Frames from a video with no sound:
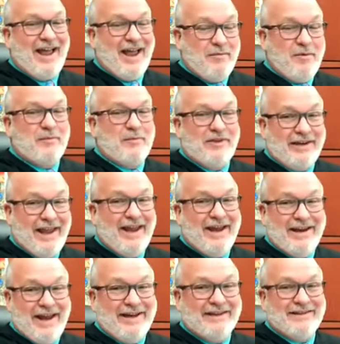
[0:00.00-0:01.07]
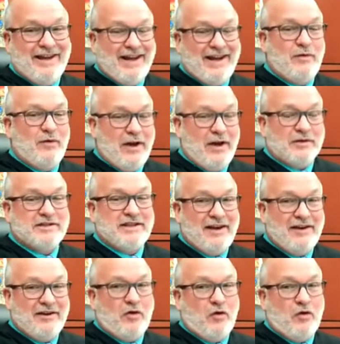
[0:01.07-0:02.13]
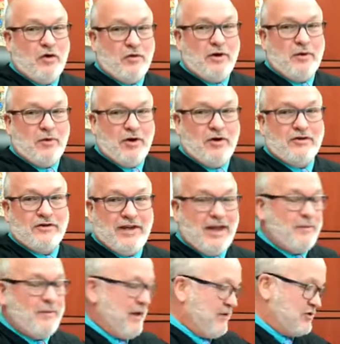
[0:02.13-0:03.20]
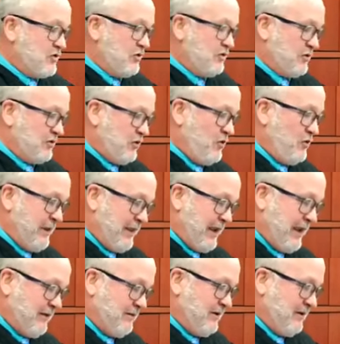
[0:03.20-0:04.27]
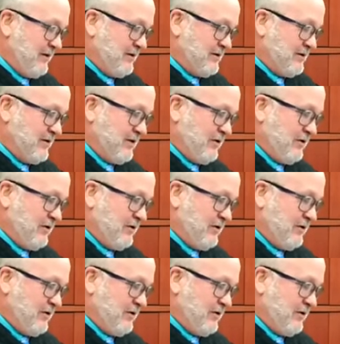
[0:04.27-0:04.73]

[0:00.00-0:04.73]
remember the day in 1991, I was standing in court when a partner tapped me on the shoulder and told me that. So,